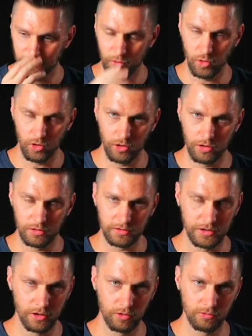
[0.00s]
for
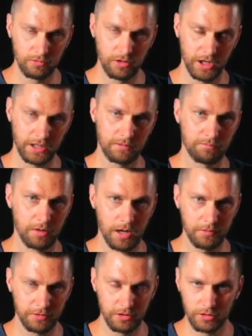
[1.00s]
you know like
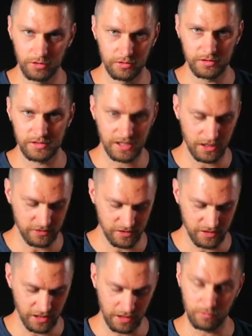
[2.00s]
popular styles of
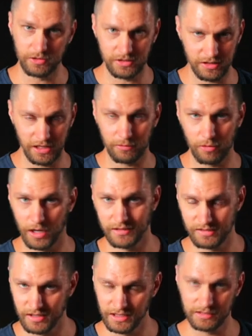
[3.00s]
singing which is like what i
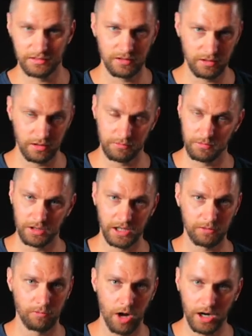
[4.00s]
sing um, like
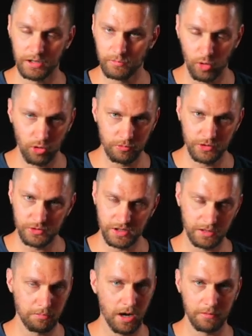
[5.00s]
rock and roll
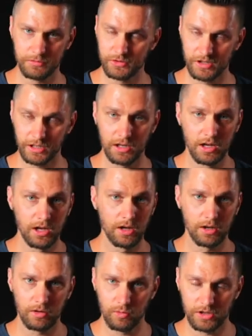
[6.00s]
music pop music
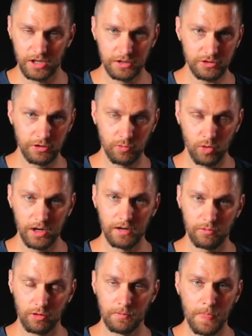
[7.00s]
country
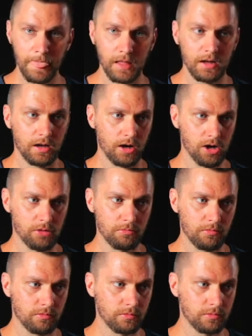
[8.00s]
whatever
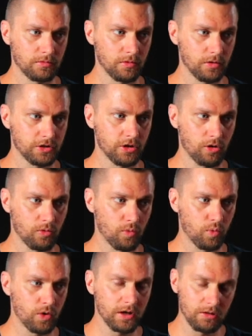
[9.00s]
um, you know
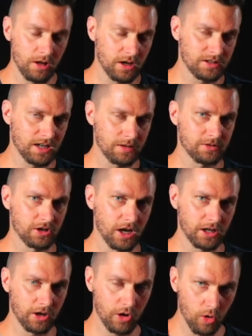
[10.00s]
we a lot of times are
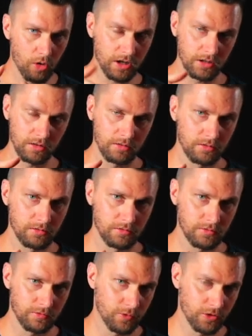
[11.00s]
not going
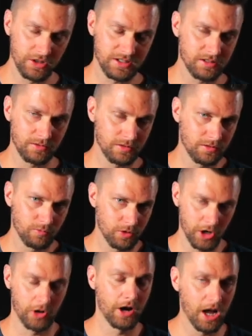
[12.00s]
for this
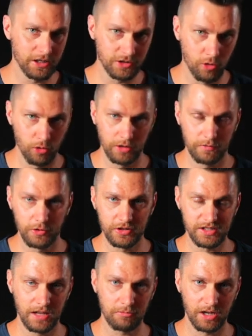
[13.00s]
we are not going for the
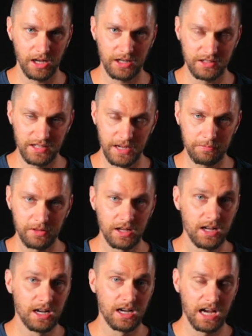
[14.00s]
same kind of depth
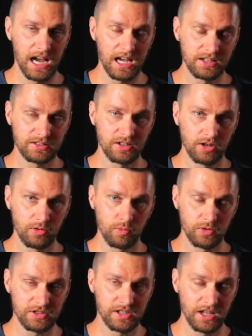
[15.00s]
as
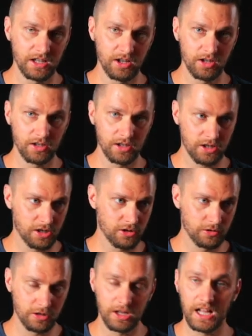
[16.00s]
uh, say a, a
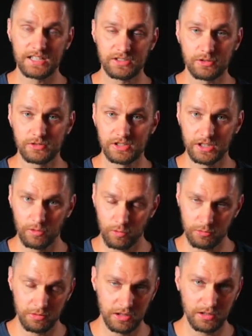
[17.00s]
good classical singer
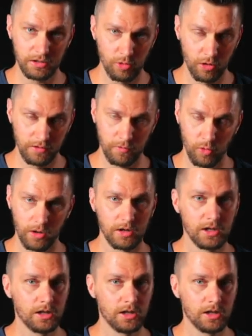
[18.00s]
would be going for